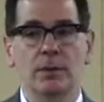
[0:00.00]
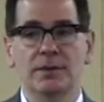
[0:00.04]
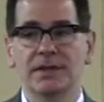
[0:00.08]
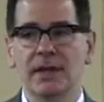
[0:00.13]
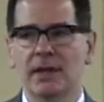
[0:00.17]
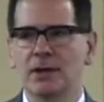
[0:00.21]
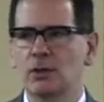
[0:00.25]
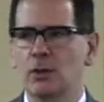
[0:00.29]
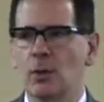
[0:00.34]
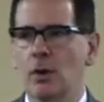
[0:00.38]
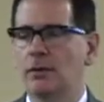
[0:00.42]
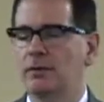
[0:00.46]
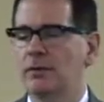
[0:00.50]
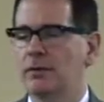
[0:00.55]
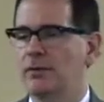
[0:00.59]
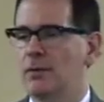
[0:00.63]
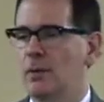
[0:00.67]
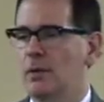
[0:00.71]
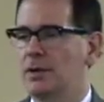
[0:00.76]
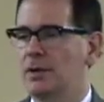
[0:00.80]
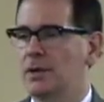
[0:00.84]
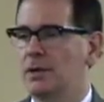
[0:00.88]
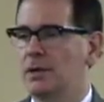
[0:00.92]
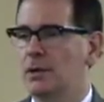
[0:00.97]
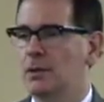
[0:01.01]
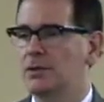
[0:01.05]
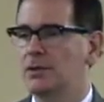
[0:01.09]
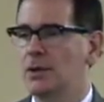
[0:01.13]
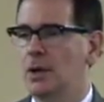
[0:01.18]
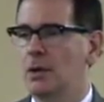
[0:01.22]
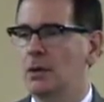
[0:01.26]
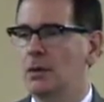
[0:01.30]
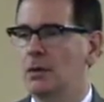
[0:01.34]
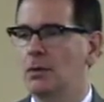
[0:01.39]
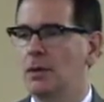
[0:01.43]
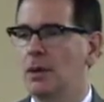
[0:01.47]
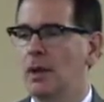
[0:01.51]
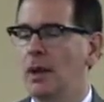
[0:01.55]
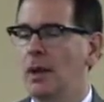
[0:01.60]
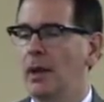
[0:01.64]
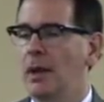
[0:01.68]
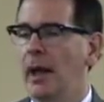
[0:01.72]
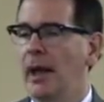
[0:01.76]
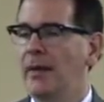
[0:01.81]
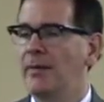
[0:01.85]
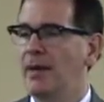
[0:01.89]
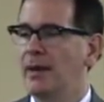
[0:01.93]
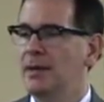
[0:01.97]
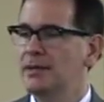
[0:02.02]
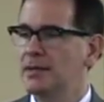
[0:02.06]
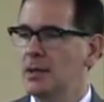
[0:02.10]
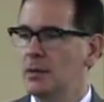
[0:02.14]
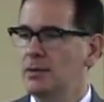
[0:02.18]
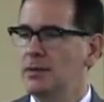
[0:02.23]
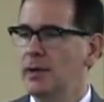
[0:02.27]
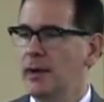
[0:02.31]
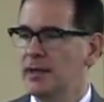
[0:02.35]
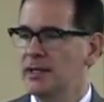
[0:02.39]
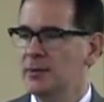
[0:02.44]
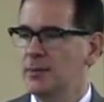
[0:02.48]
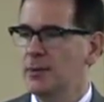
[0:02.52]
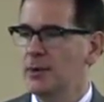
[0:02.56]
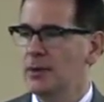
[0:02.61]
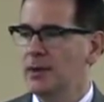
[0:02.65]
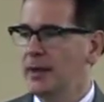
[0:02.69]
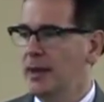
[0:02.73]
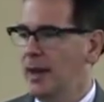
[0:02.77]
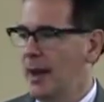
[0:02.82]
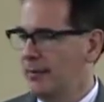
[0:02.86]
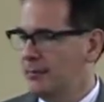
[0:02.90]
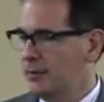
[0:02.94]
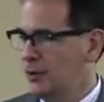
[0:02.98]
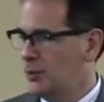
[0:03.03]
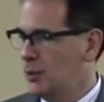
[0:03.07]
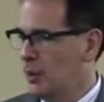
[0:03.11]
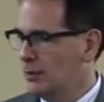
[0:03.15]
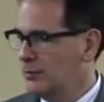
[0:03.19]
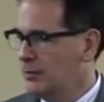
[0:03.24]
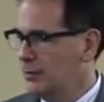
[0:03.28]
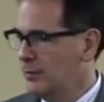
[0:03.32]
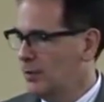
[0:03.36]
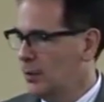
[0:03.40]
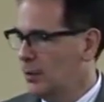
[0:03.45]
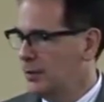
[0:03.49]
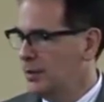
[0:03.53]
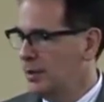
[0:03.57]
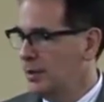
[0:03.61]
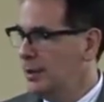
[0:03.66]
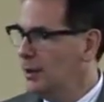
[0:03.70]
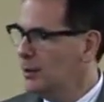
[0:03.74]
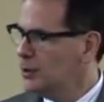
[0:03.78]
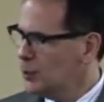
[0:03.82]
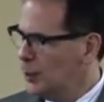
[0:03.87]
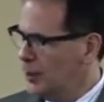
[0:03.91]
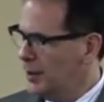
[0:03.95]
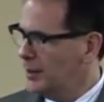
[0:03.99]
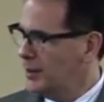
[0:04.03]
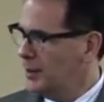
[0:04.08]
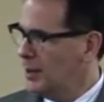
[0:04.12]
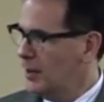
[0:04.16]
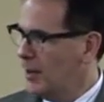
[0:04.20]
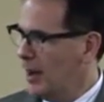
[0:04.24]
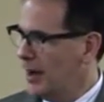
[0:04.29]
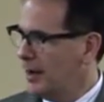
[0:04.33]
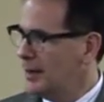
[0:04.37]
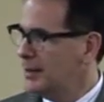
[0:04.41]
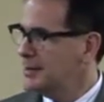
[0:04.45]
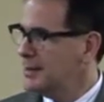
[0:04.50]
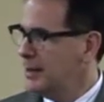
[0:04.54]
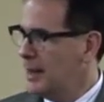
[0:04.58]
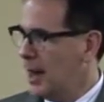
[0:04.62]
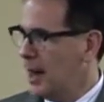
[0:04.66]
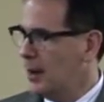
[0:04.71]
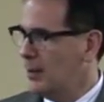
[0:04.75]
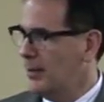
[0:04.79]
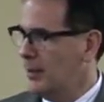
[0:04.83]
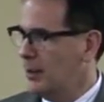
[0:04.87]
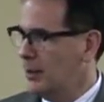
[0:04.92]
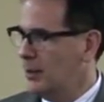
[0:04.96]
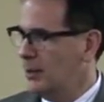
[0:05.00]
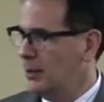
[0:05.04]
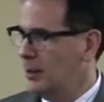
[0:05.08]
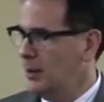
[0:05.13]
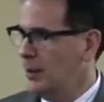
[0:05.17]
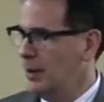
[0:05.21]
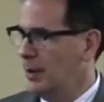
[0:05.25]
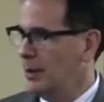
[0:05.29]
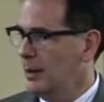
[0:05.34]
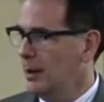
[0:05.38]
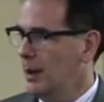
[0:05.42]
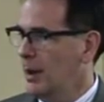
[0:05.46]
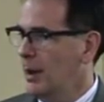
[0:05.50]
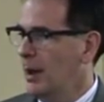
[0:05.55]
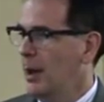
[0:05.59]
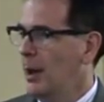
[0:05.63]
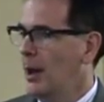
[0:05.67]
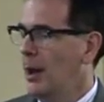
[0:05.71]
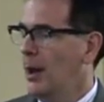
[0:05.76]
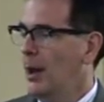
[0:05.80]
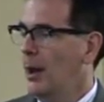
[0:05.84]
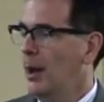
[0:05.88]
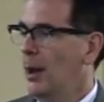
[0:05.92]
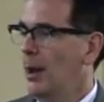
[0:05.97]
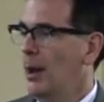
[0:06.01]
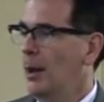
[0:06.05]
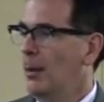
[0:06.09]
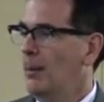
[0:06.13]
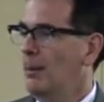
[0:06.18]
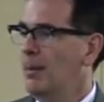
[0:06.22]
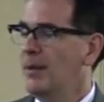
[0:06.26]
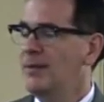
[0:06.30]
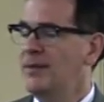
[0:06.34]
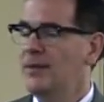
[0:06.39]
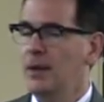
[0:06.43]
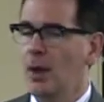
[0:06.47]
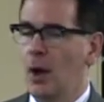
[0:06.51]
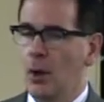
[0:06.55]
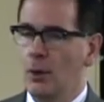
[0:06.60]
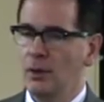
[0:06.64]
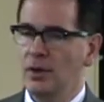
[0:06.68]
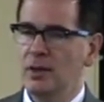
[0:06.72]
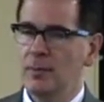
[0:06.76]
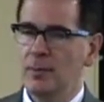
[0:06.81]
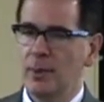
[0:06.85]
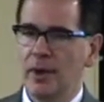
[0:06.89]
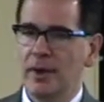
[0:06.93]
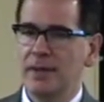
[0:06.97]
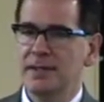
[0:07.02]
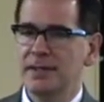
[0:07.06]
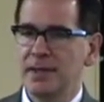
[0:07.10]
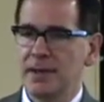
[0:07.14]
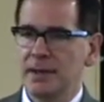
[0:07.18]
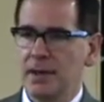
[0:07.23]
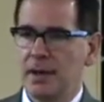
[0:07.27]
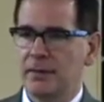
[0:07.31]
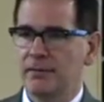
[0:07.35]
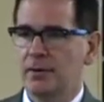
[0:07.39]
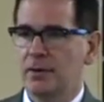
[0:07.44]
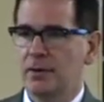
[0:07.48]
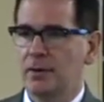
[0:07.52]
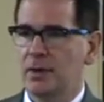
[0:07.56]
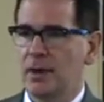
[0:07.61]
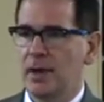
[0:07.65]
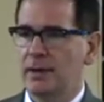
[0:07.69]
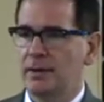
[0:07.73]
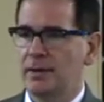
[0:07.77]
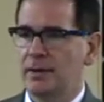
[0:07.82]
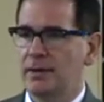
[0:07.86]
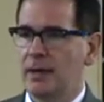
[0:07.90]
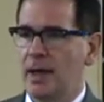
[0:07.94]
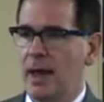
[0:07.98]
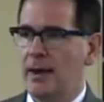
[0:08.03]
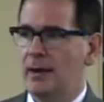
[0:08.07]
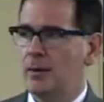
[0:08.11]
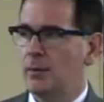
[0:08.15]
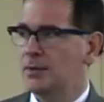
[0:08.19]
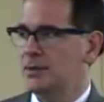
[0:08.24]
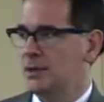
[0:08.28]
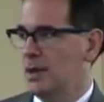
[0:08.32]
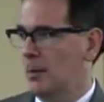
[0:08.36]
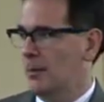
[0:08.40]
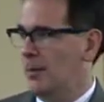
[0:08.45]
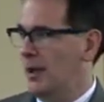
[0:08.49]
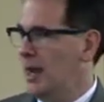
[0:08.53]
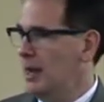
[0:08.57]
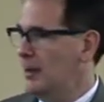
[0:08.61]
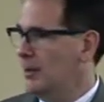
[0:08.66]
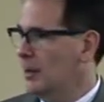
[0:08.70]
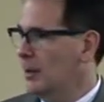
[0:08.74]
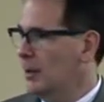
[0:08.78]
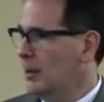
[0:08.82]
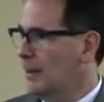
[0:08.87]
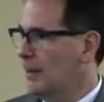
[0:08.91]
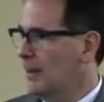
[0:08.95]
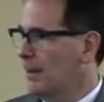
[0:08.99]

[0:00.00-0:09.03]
was like 12 or 14 years old, and they so desperately, after 12 or 14 years, wanted to go back and see how they're doing. But the only place they'd ever collected data was on paper.